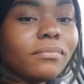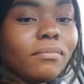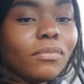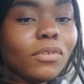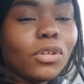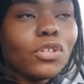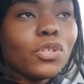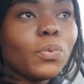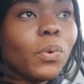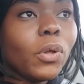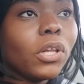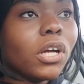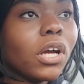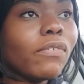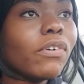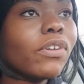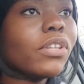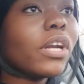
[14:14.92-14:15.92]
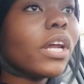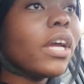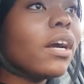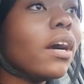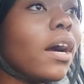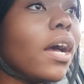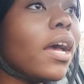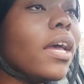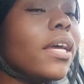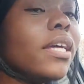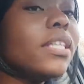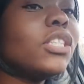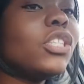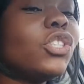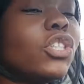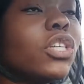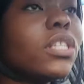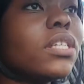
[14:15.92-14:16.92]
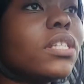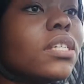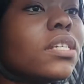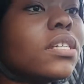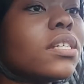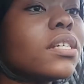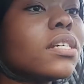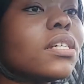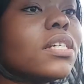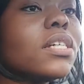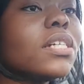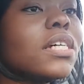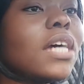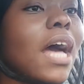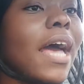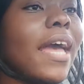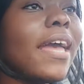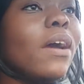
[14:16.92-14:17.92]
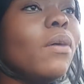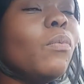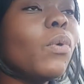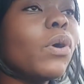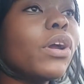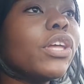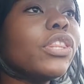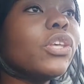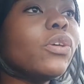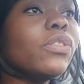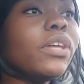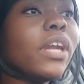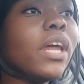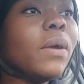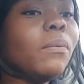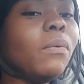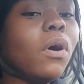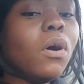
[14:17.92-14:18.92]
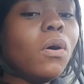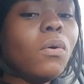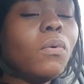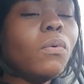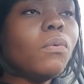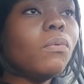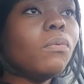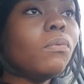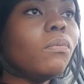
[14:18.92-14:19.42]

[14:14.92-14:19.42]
This wheel cover that I got is just, I am worried though that it won't,